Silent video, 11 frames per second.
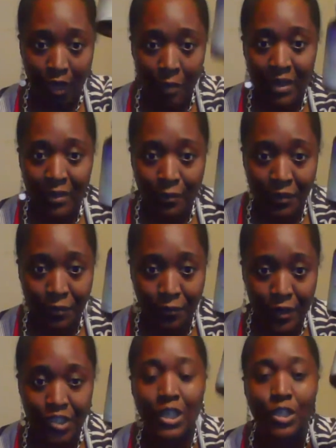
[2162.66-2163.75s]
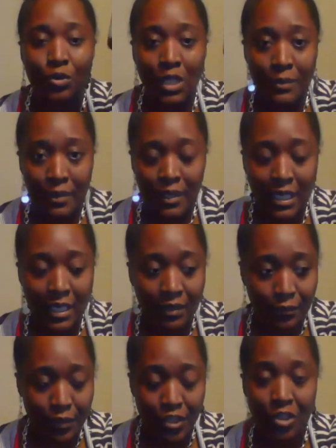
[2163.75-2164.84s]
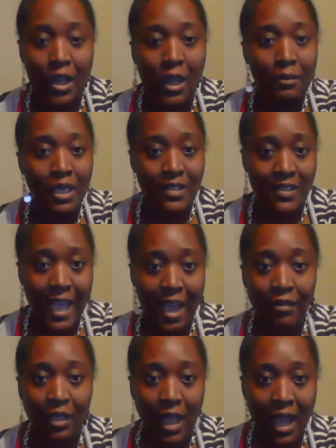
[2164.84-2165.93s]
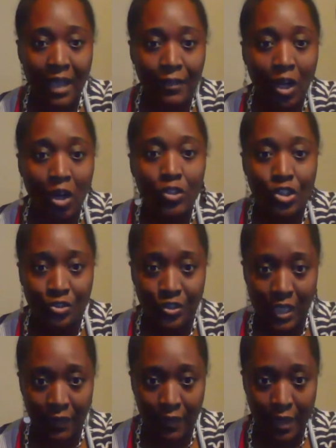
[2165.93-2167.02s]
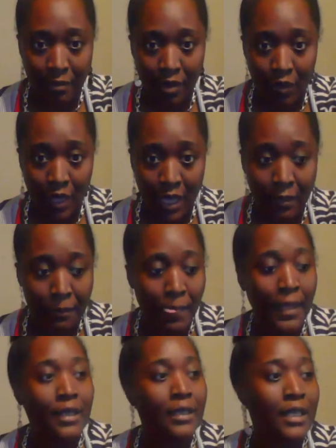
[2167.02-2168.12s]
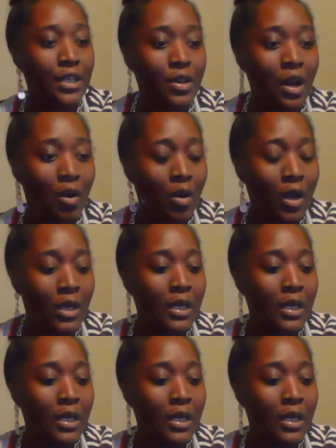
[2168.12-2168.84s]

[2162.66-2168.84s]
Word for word: are coming from the fridge and you're keeping it in the fridge because they have live cultures in them. Okay. There you go.